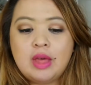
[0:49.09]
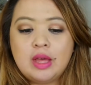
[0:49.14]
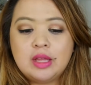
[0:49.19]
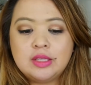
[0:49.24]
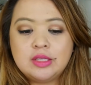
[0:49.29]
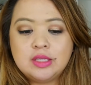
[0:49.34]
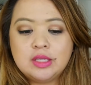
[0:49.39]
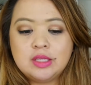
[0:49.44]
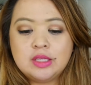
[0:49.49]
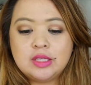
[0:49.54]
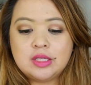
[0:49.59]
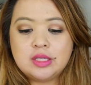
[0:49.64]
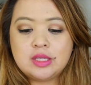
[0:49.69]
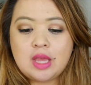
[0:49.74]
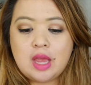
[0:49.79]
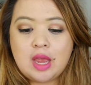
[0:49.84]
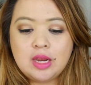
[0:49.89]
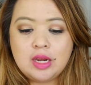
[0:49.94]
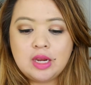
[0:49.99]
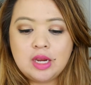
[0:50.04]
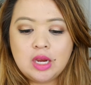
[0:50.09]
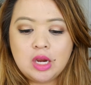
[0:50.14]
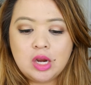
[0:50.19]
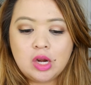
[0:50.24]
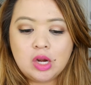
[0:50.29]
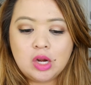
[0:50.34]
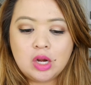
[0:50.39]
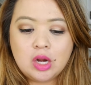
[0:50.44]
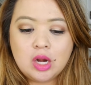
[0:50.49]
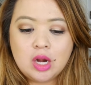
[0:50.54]
that's inside
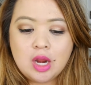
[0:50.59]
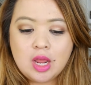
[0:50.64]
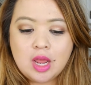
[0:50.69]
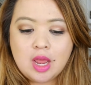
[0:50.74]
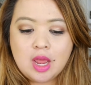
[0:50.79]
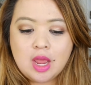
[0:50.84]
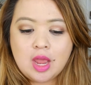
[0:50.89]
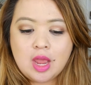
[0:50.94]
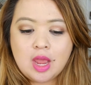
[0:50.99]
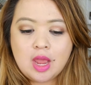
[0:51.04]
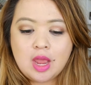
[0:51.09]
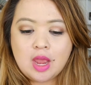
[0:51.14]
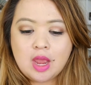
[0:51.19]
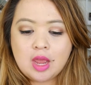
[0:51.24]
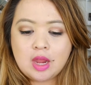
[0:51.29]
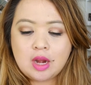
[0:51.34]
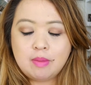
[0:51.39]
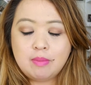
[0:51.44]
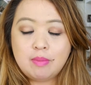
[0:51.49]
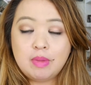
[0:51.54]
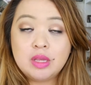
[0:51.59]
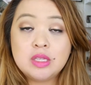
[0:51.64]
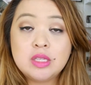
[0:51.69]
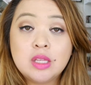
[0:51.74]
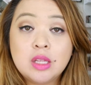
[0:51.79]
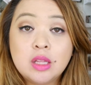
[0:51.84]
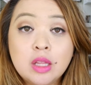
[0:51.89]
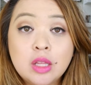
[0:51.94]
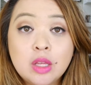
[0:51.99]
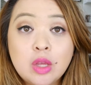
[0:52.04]
here, and I'm
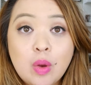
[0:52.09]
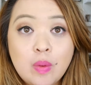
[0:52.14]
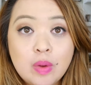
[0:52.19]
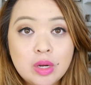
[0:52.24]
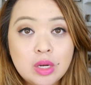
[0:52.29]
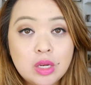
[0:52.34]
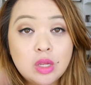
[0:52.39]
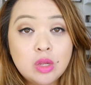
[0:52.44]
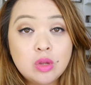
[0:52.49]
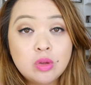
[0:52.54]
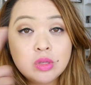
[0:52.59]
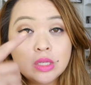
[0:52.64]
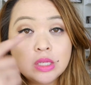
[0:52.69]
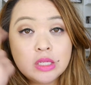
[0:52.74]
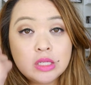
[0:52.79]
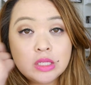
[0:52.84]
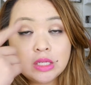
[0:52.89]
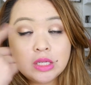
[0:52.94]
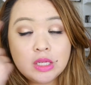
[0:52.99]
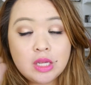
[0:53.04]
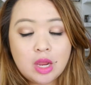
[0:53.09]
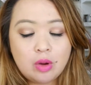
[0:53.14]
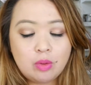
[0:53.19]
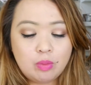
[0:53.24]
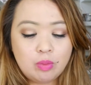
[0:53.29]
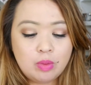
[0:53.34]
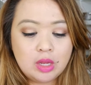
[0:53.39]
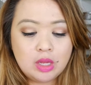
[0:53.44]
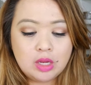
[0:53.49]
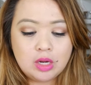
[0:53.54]
basically going to use it to get
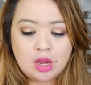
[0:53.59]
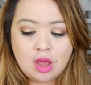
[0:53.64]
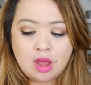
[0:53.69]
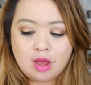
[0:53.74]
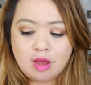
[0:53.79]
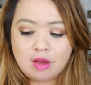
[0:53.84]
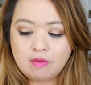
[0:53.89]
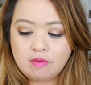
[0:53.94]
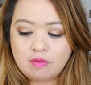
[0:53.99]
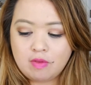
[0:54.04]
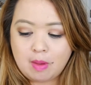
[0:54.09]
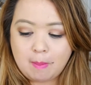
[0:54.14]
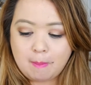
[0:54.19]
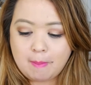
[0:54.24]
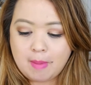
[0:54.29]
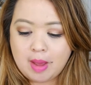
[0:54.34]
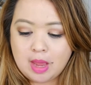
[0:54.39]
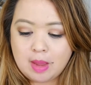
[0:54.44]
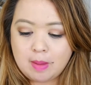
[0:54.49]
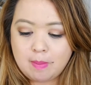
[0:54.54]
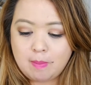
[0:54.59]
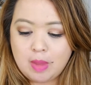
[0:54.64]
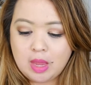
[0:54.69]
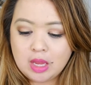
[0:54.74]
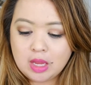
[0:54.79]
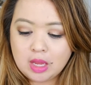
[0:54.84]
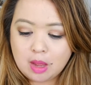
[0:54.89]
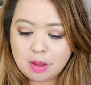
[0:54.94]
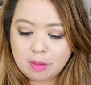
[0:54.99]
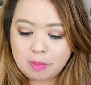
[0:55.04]
rid of my
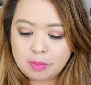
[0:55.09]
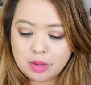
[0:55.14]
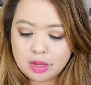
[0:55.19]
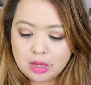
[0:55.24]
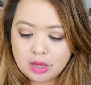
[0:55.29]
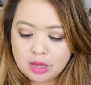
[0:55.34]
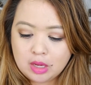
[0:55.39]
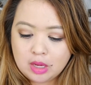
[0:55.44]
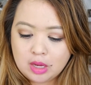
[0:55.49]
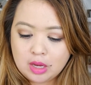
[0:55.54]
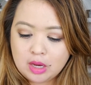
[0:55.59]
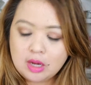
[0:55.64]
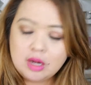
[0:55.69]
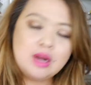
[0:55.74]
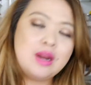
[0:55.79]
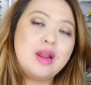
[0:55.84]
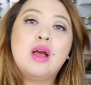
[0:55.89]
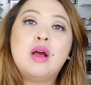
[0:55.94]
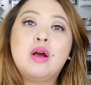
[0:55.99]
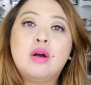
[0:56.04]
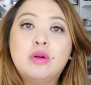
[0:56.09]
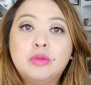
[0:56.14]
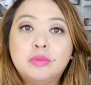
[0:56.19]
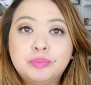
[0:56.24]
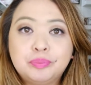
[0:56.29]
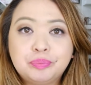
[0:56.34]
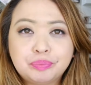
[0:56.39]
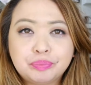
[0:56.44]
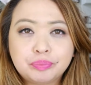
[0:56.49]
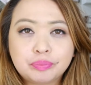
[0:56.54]
makeup. Now,
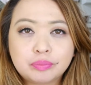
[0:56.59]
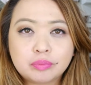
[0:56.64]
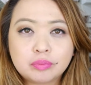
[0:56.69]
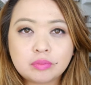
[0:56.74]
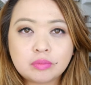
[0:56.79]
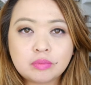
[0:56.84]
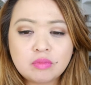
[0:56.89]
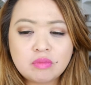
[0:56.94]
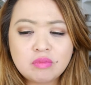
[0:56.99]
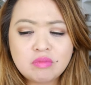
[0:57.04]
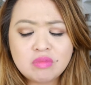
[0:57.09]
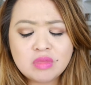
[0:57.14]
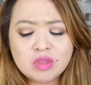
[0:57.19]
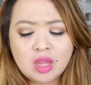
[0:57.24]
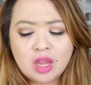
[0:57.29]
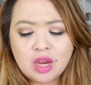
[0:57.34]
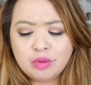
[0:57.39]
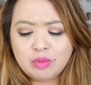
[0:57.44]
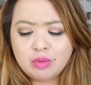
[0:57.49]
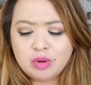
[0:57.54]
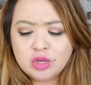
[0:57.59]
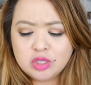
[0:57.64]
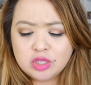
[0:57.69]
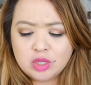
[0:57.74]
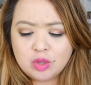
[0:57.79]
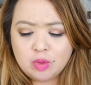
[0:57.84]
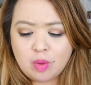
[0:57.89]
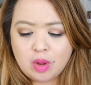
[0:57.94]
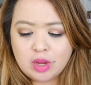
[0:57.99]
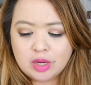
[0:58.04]
I
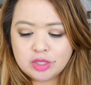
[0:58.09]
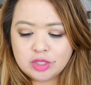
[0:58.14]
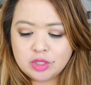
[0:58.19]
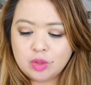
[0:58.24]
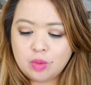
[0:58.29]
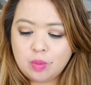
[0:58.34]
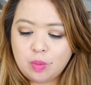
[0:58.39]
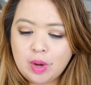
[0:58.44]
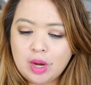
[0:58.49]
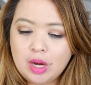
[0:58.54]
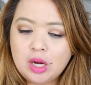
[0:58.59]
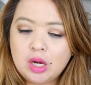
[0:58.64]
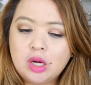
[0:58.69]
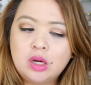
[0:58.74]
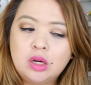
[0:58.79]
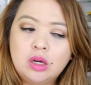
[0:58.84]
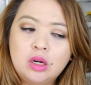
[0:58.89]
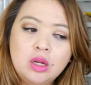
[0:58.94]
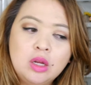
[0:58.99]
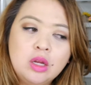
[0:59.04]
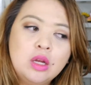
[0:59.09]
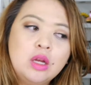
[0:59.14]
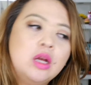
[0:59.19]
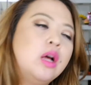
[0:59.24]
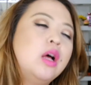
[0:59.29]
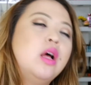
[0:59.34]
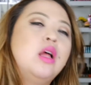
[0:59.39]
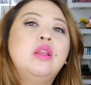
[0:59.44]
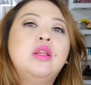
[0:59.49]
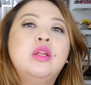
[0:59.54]
originally wanted to wear
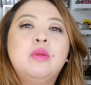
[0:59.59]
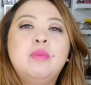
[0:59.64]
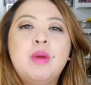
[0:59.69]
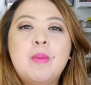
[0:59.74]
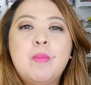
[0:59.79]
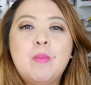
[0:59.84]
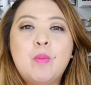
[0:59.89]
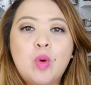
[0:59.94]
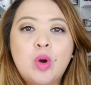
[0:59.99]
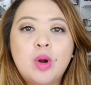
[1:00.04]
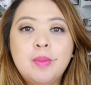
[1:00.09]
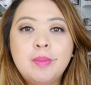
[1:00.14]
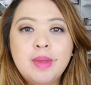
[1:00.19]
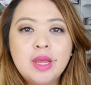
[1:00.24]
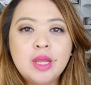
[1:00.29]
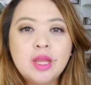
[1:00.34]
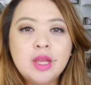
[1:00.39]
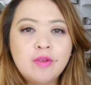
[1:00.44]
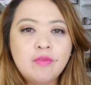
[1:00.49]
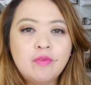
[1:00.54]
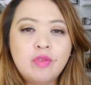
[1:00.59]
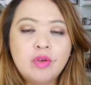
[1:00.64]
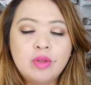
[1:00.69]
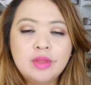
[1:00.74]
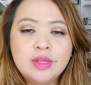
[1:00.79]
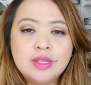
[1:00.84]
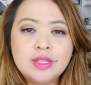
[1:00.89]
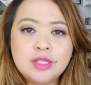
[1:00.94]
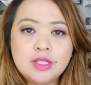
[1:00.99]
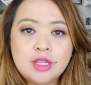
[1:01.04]
a little bit more makeup for
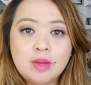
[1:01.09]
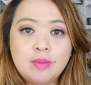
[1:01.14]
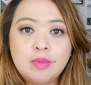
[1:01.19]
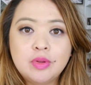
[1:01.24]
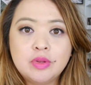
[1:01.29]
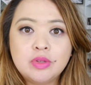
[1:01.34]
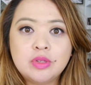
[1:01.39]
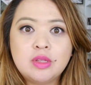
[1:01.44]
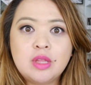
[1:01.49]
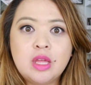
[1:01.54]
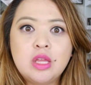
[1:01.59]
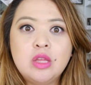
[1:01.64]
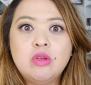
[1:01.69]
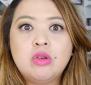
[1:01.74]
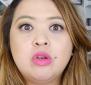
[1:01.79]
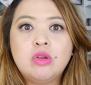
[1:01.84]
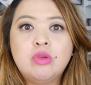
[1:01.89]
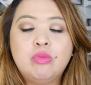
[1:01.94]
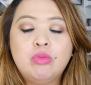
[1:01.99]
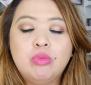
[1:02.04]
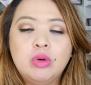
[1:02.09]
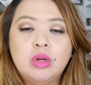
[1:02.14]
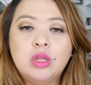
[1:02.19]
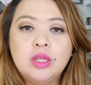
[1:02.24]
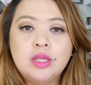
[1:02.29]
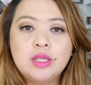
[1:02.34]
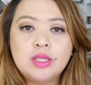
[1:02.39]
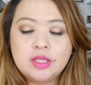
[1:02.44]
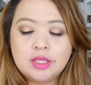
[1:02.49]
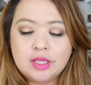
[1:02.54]
this demo so that you can
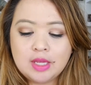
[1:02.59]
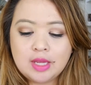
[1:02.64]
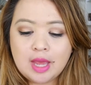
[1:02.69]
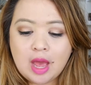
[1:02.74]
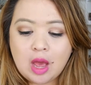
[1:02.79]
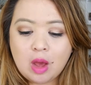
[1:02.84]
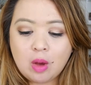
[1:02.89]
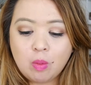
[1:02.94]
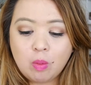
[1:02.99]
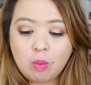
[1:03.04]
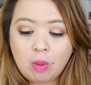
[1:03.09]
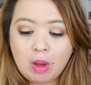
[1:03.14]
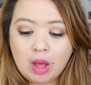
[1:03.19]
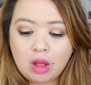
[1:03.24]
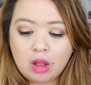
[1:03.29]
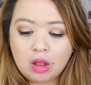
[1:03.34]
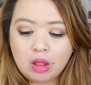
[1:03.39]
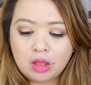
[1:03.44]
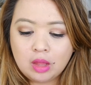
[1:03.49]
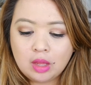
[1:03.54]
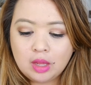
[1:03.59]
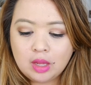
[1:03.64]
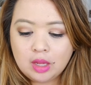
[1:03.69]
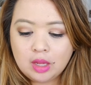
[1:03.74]
really see how well